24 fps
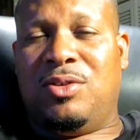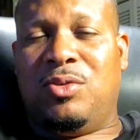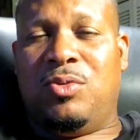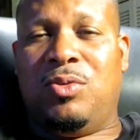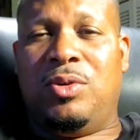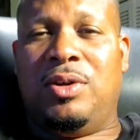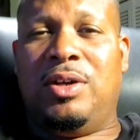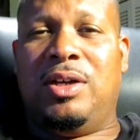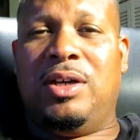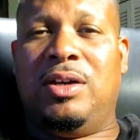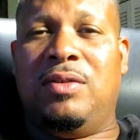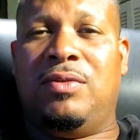
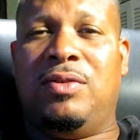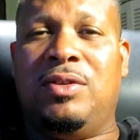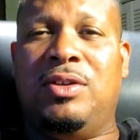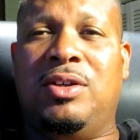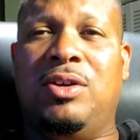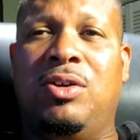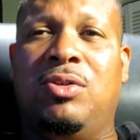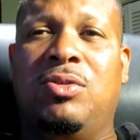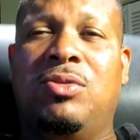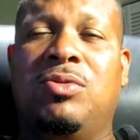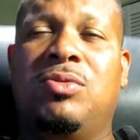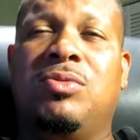Whatever
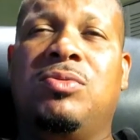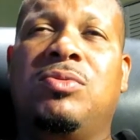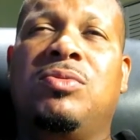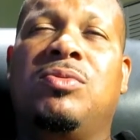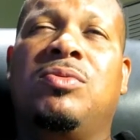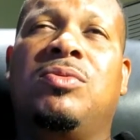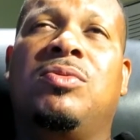your